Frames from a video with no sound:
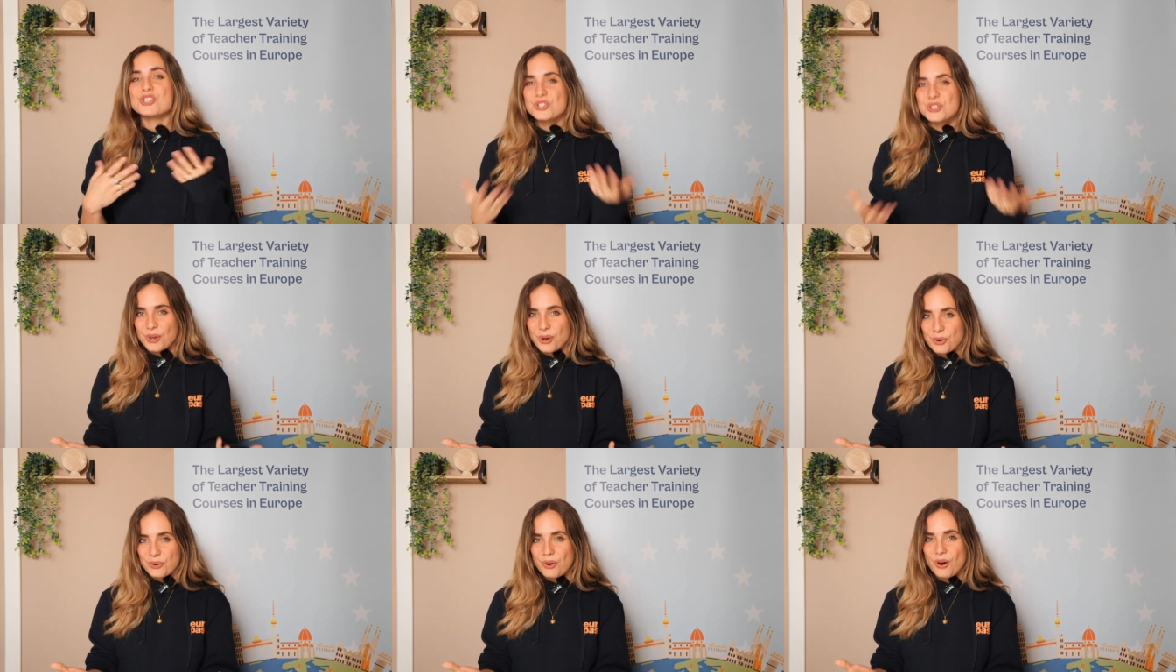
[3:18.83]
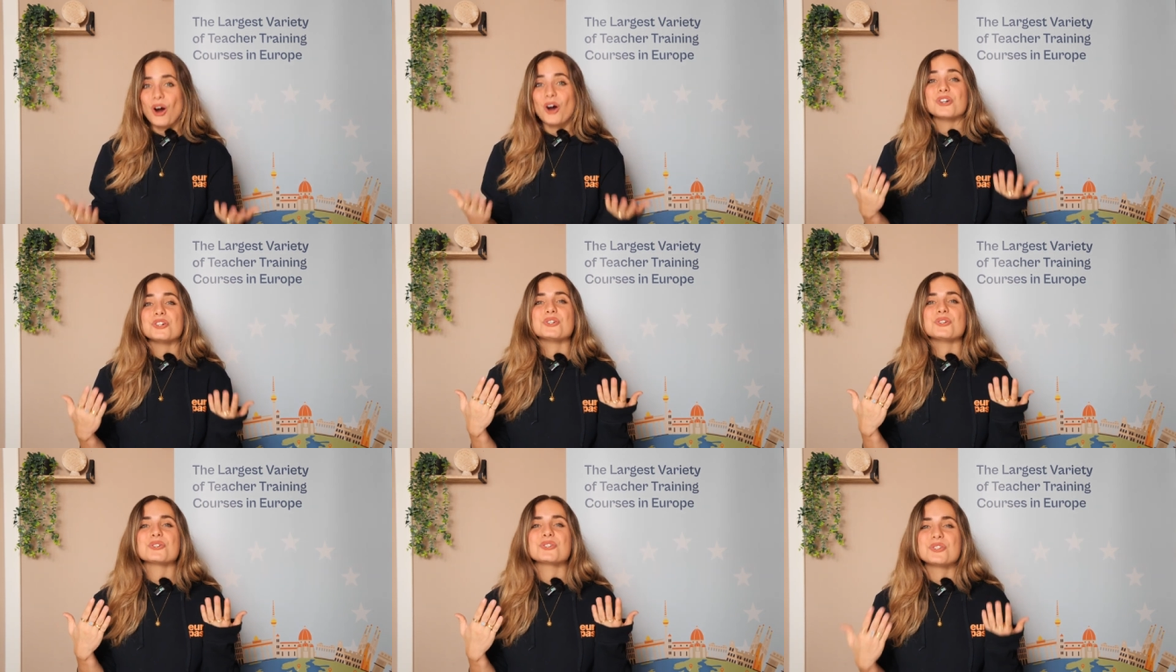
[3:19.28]
So
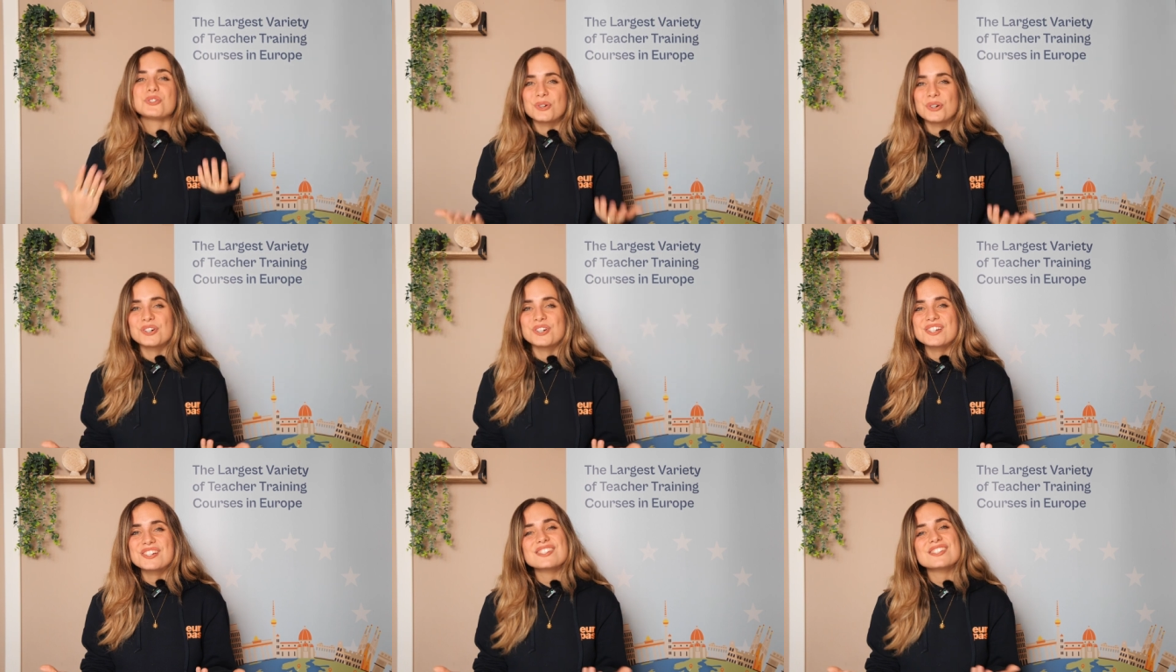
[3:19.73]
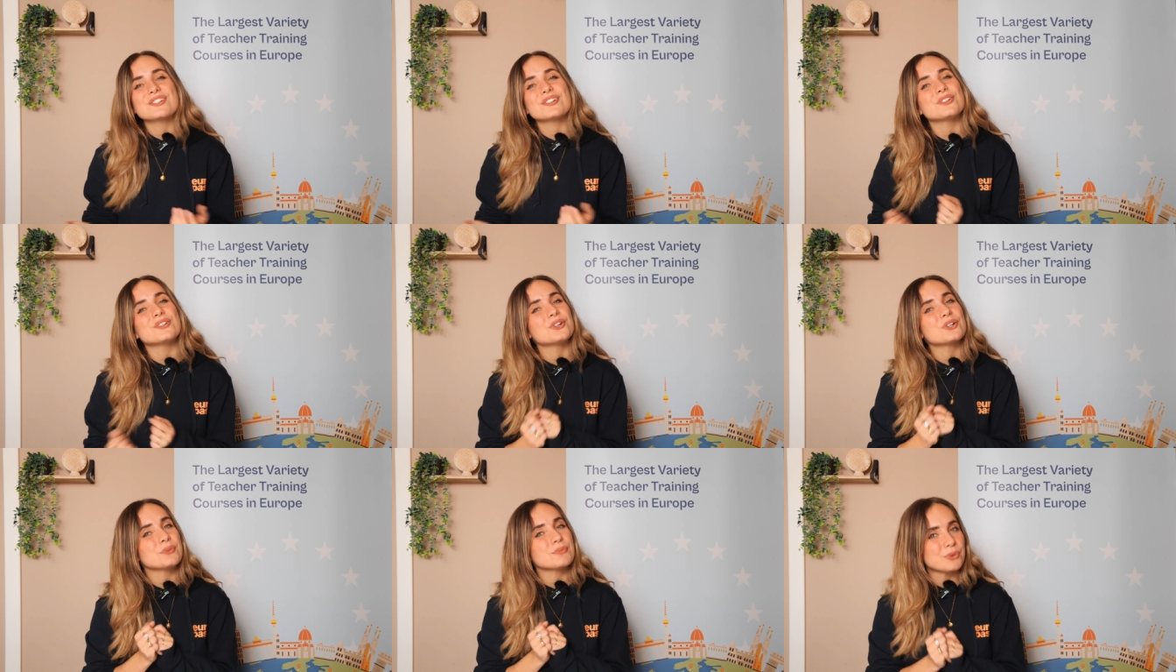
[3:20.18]
are you curious to
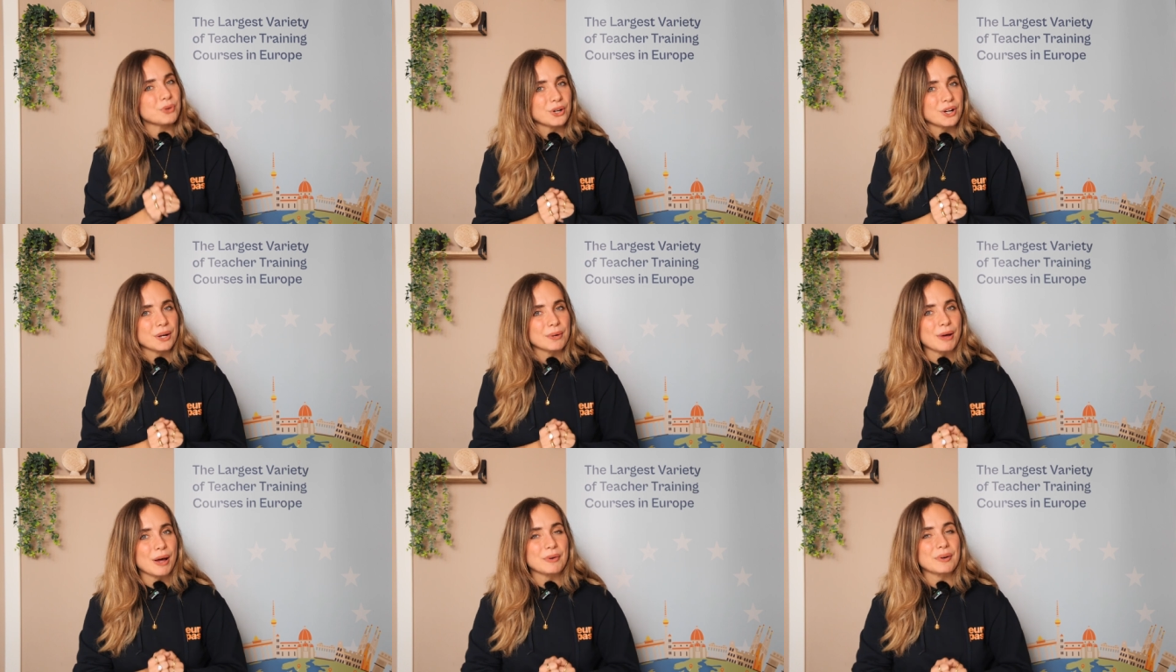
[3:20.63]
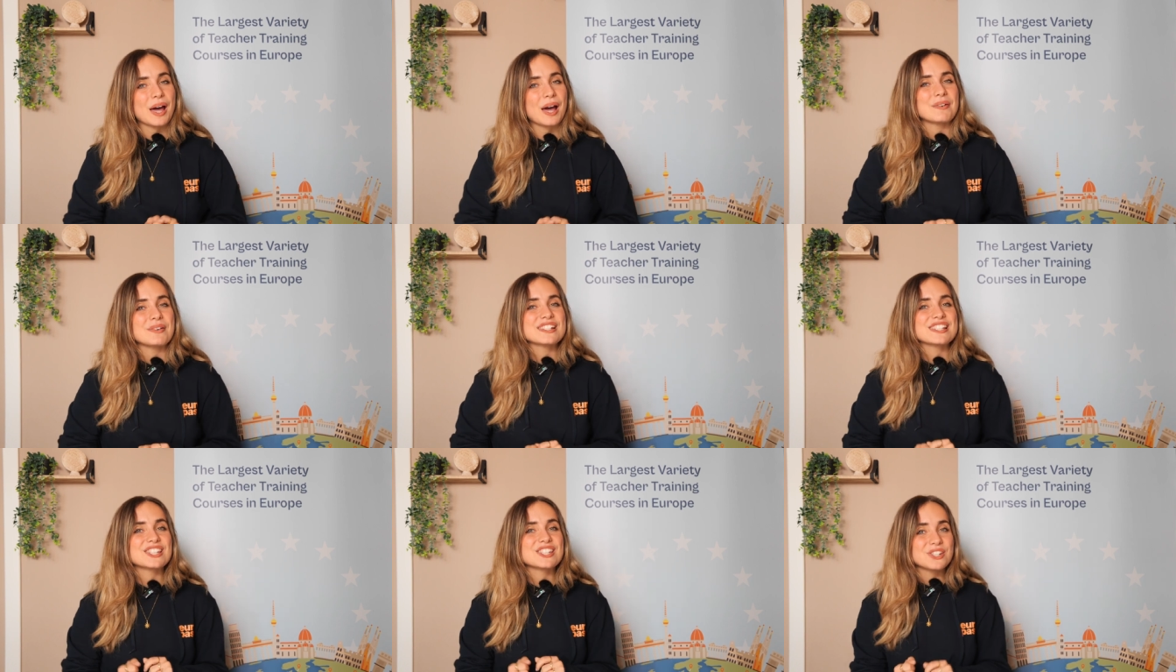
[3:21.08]
learn more about
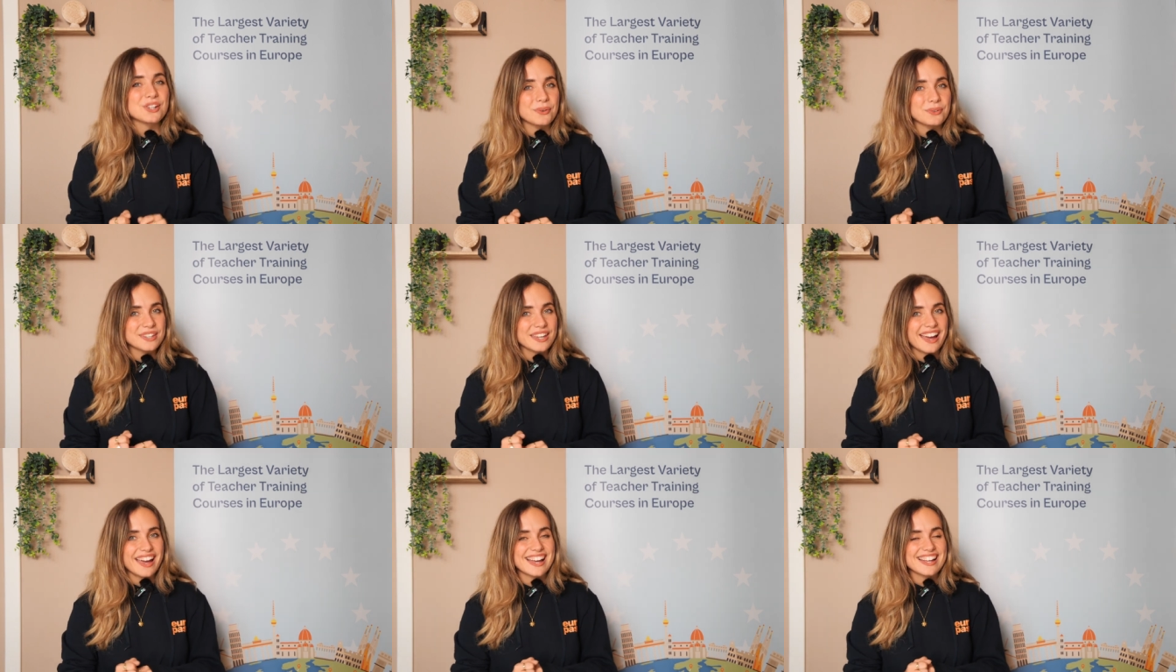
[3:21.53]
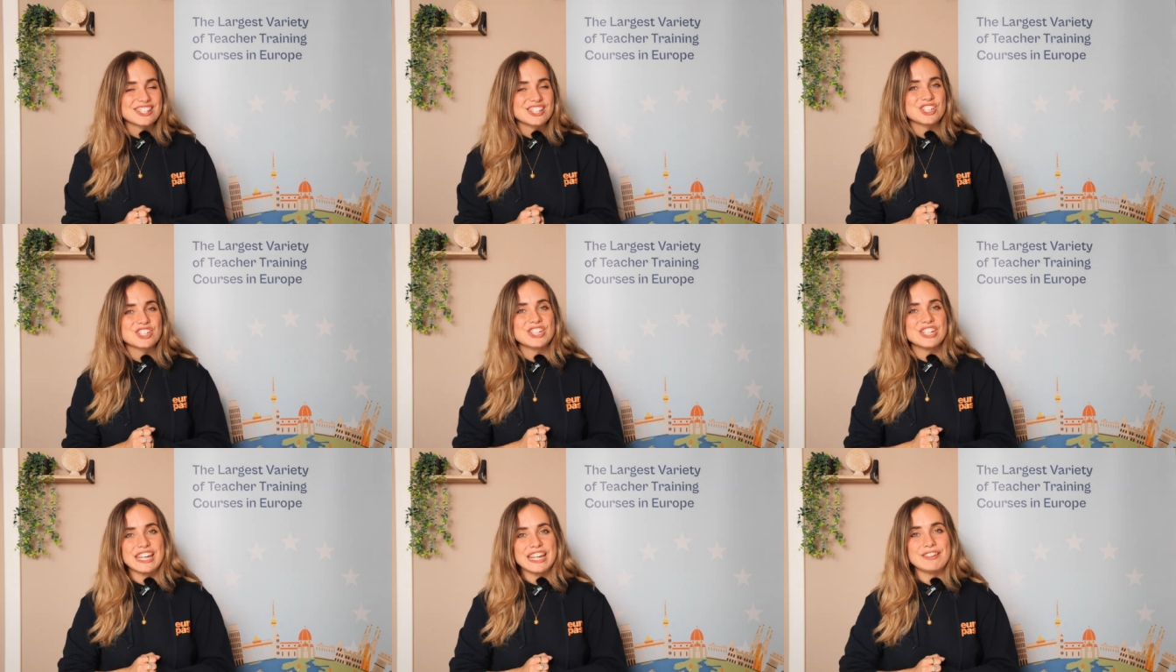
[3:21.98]
how Estonia has
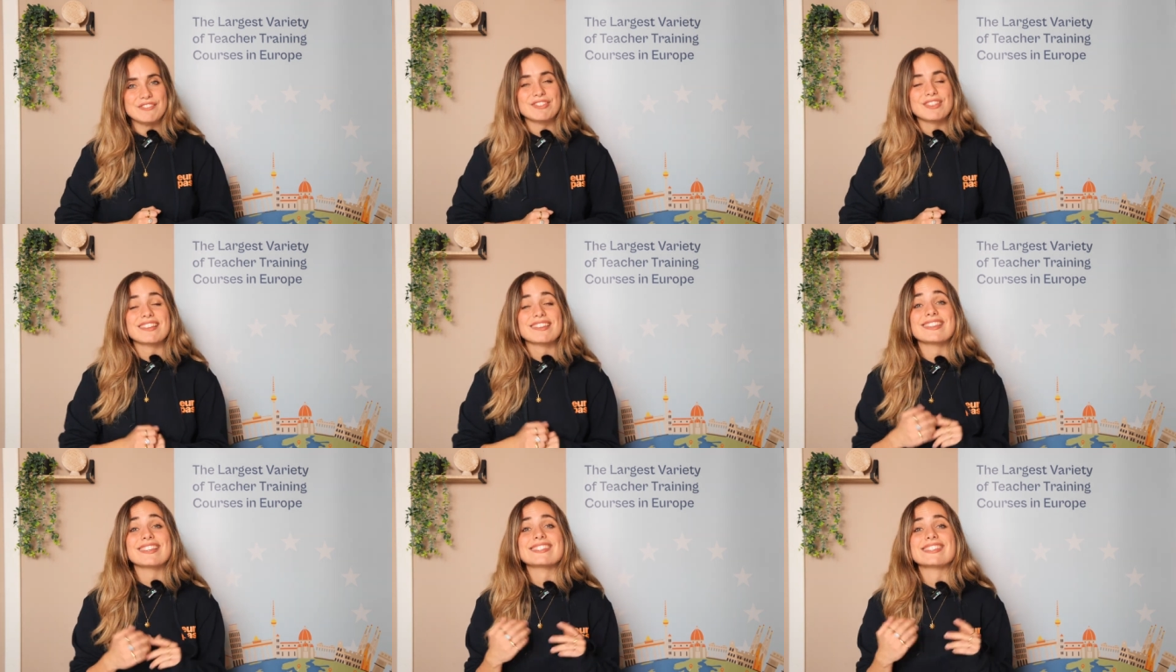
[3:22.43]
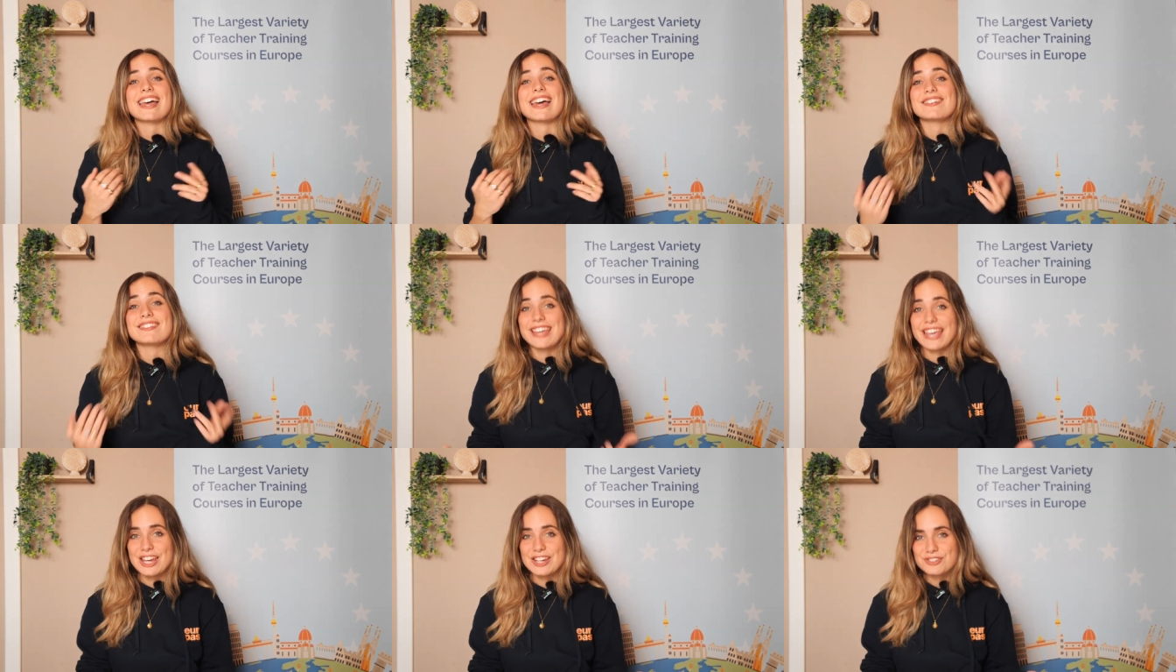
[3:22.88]
achieved this
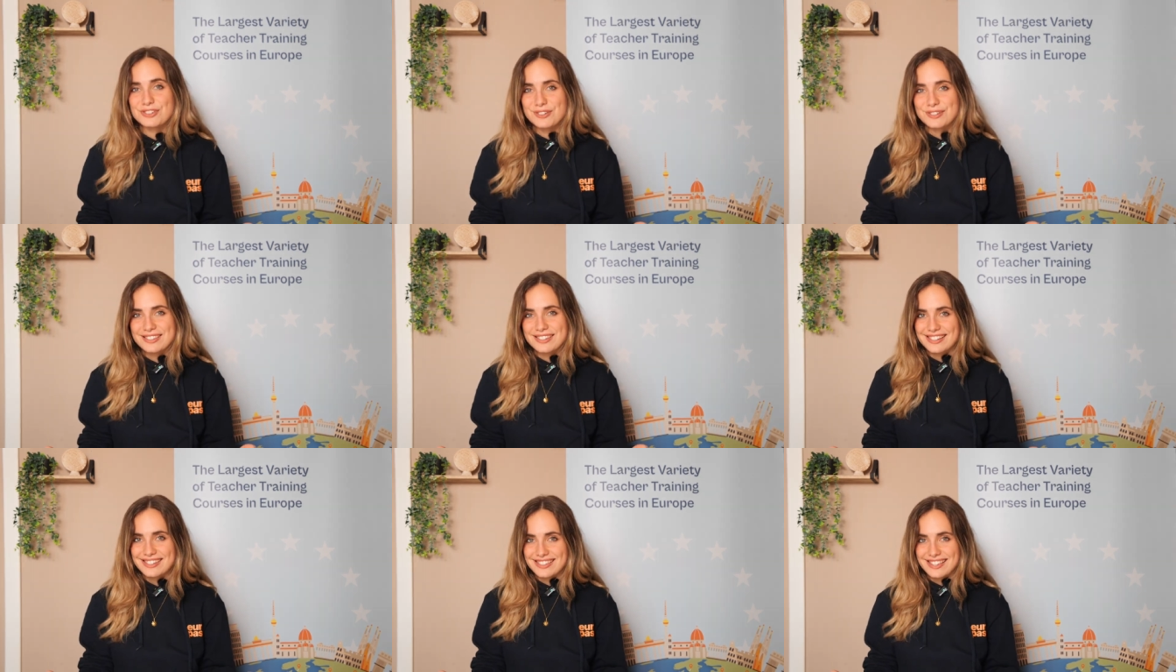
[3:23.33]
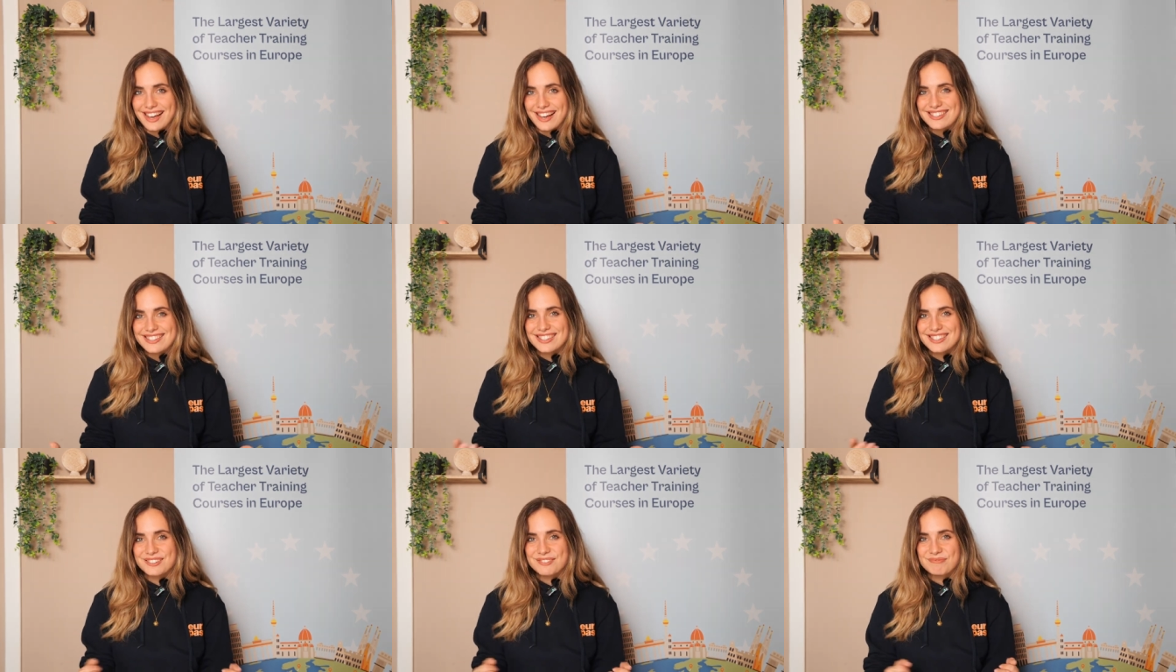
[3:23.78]
educational
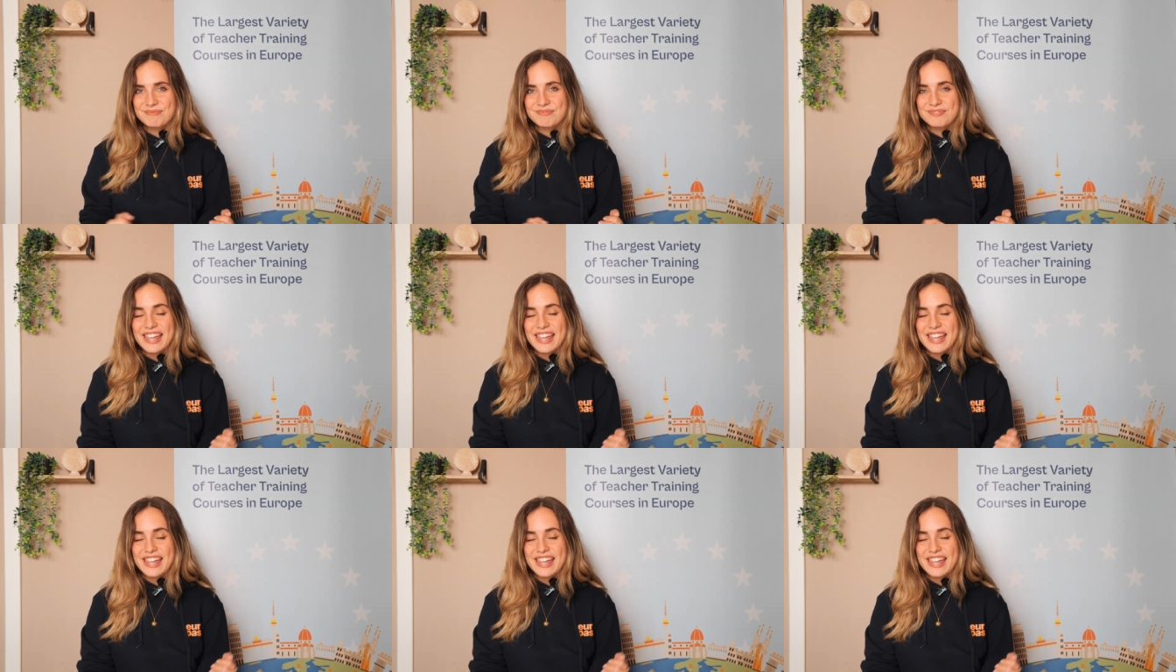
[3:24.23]
success?